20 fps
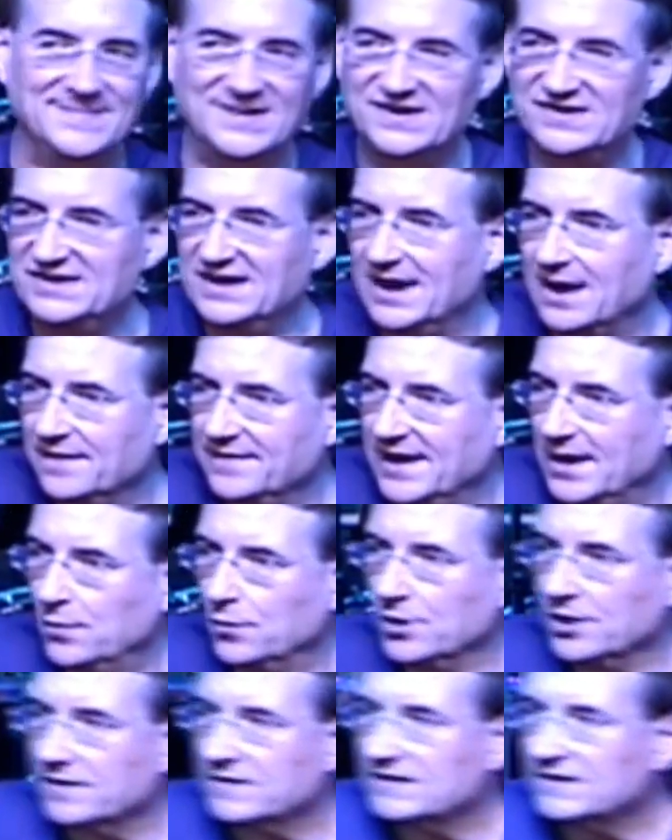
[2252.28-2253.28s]
You see how that
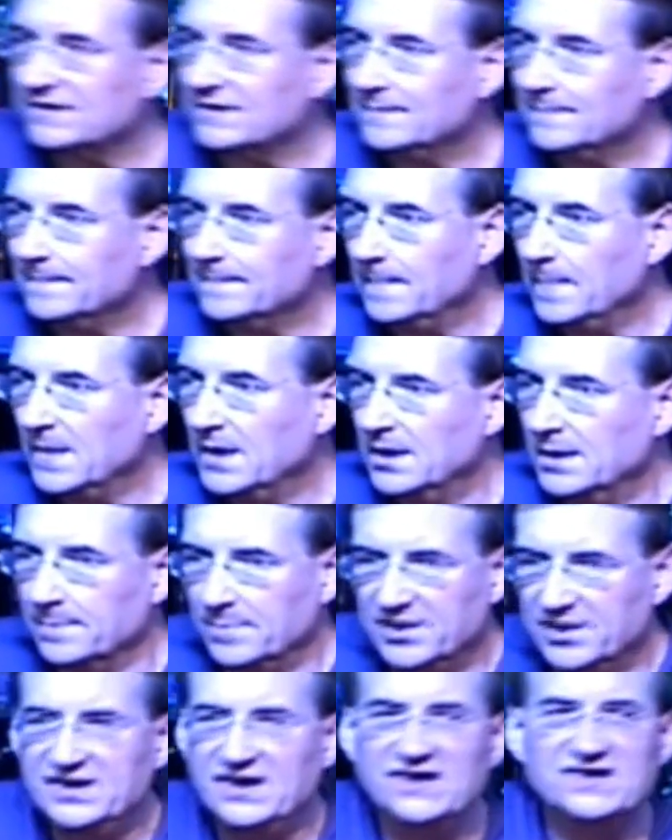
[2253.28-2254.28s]
works?
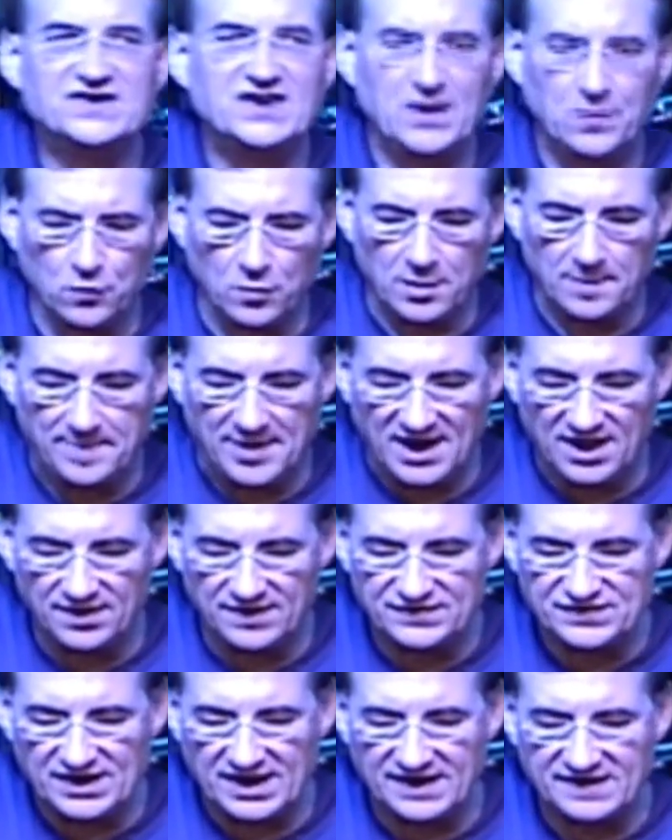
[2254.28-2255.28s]
But you see where
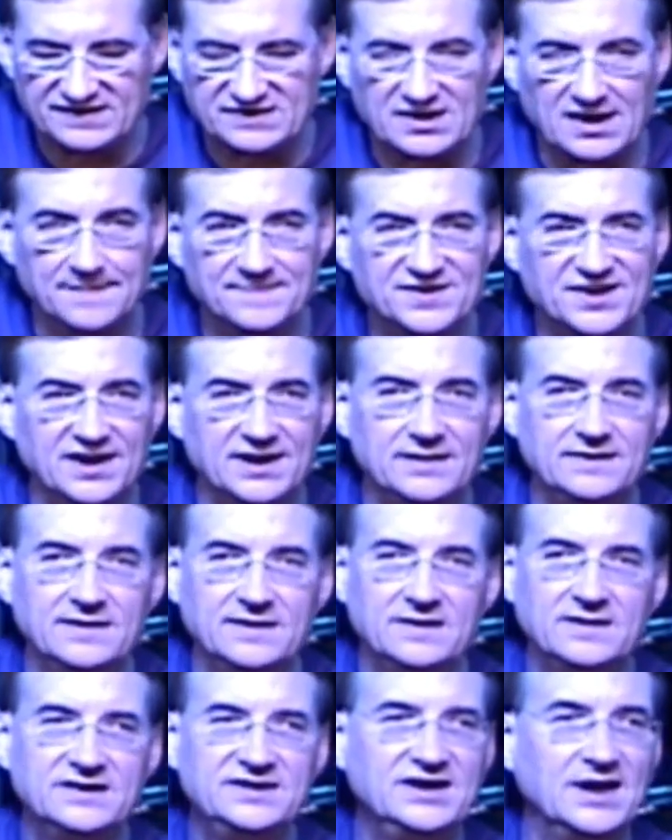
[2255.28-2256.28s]
apologetics comes in?
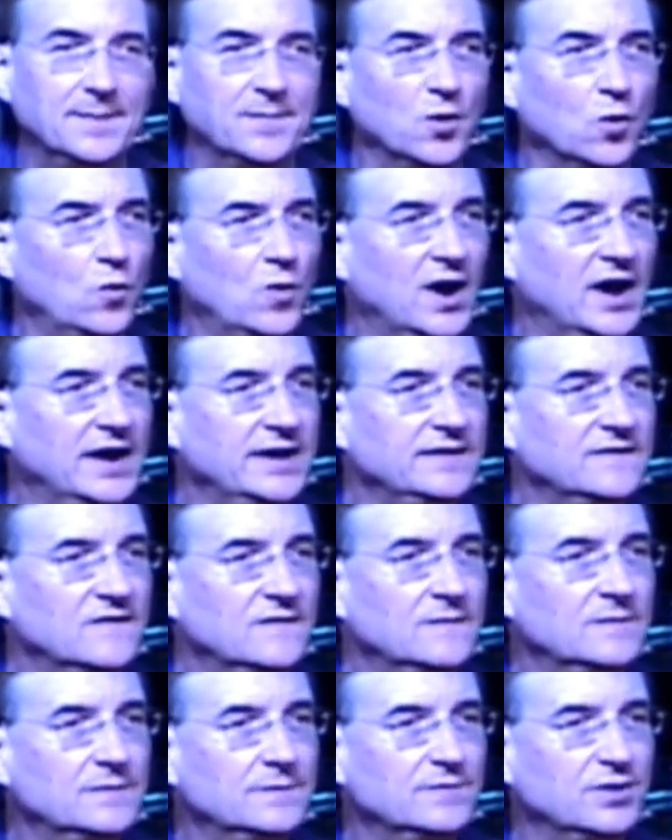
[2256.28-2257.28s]
Number one,
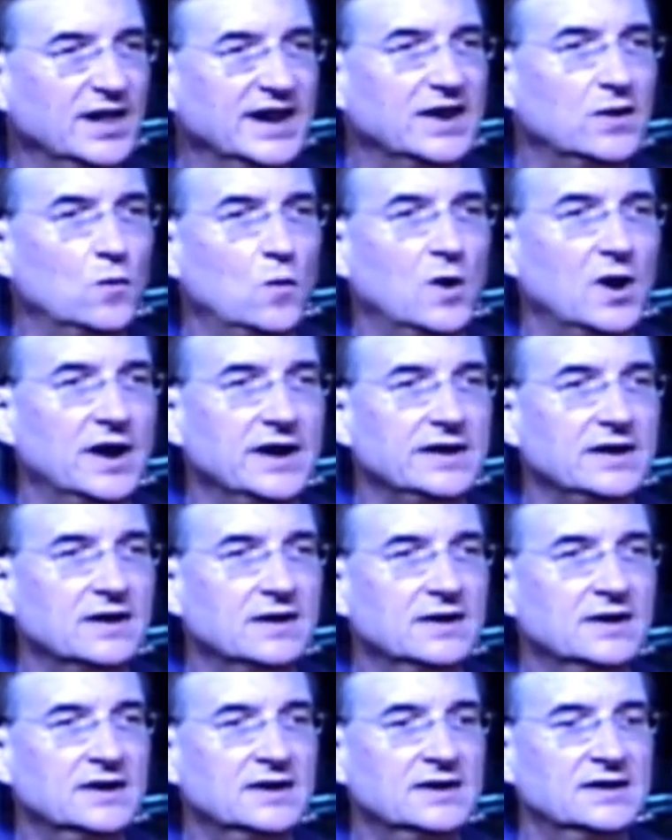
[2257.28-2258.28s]
plank one,
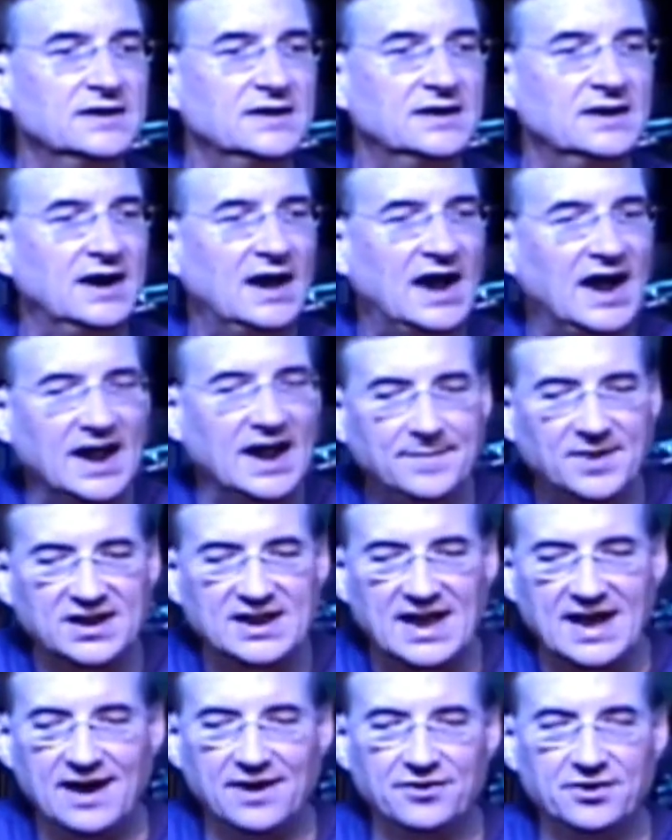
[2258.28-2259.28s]
I'm
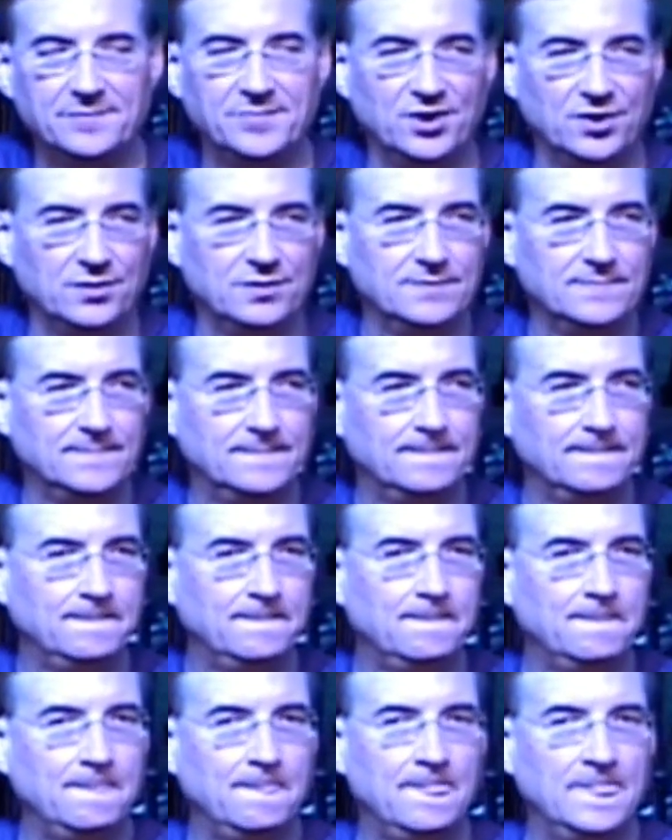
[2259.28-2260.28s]
accountable
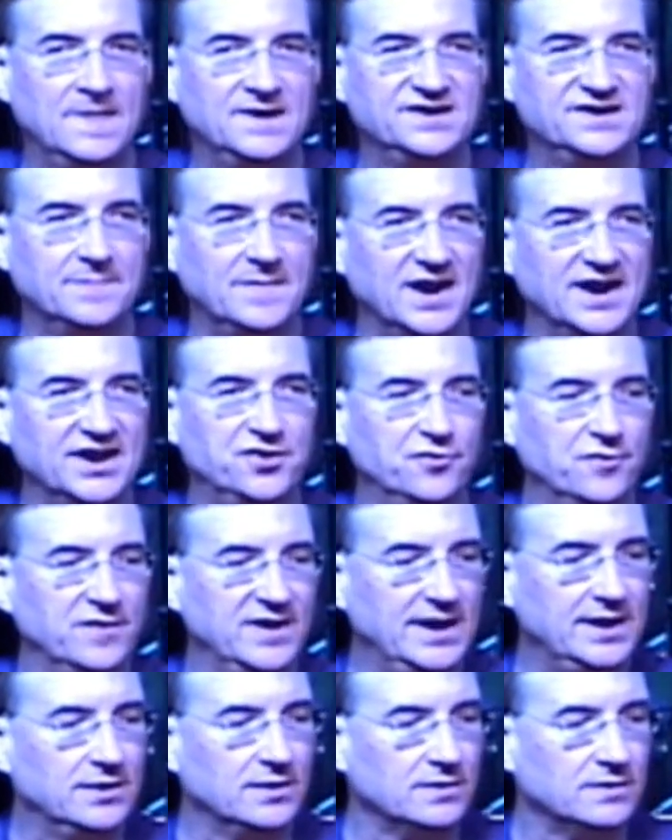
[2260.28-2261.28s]
to my
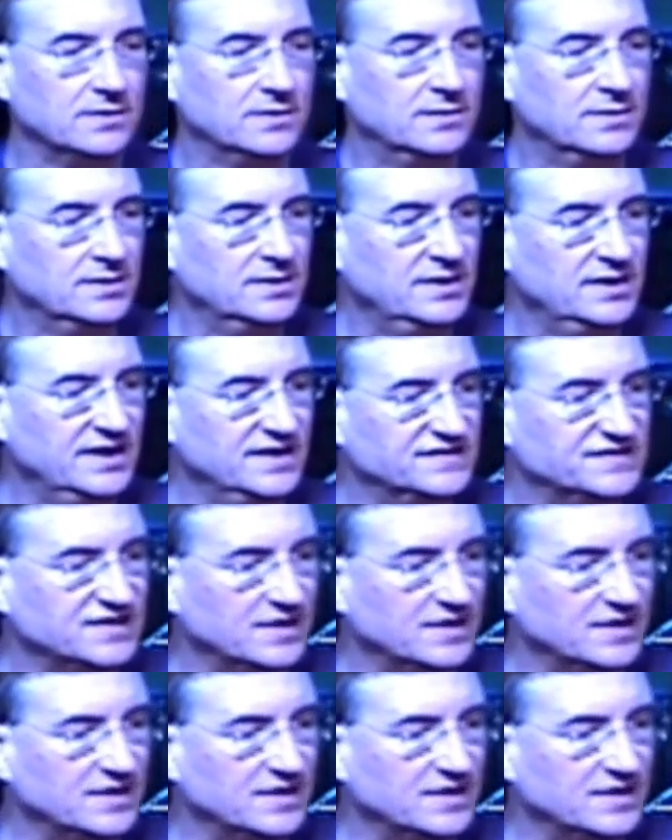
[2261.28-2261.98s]
creator in